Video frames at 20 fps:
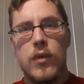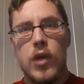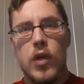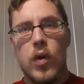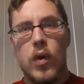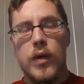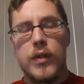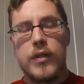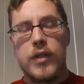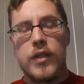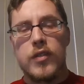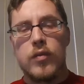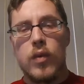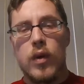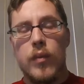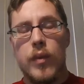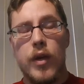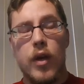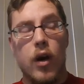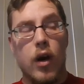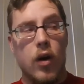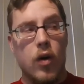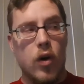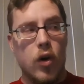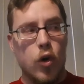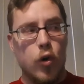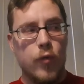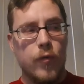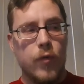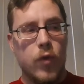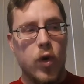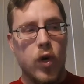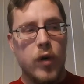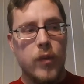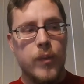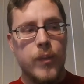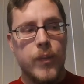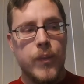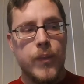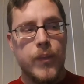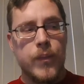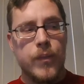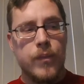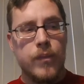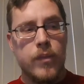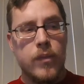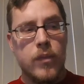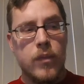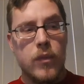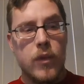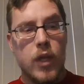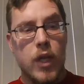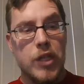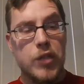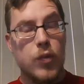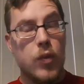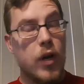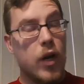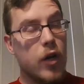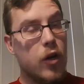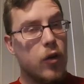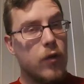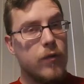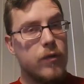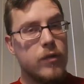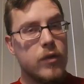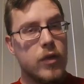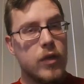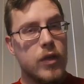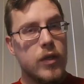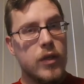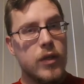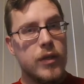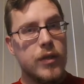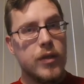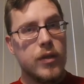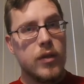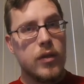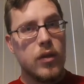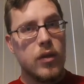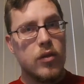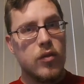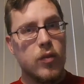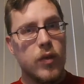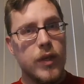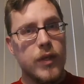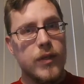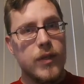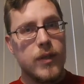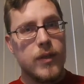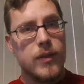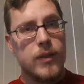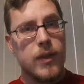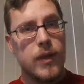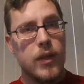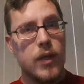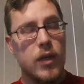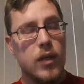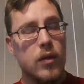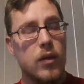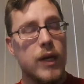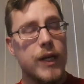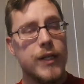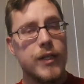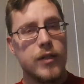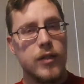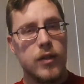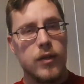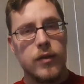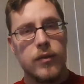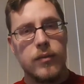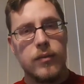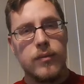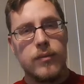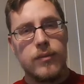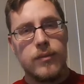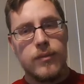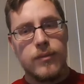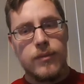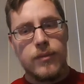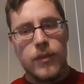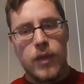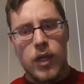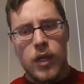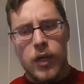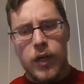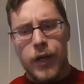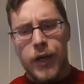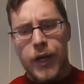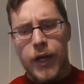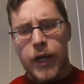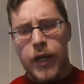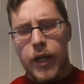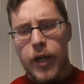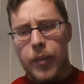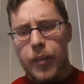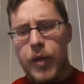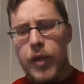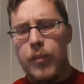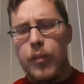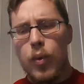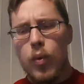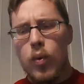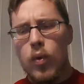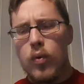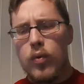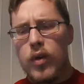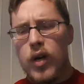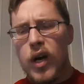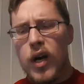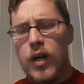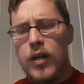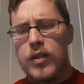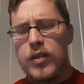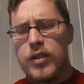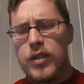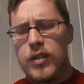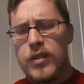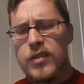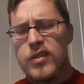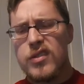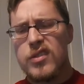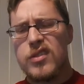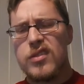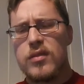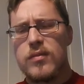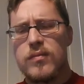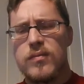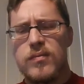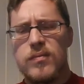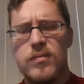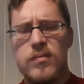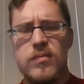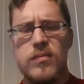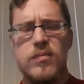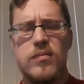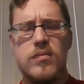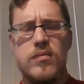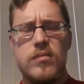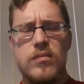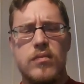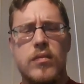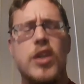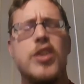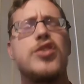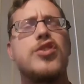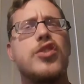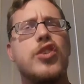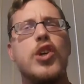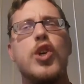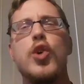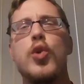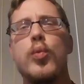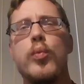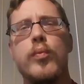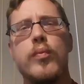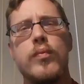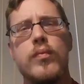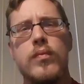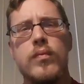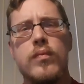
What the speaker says: Of course, that's what we all hope for. That's what I hope for in this 2016 election. That people will not just assume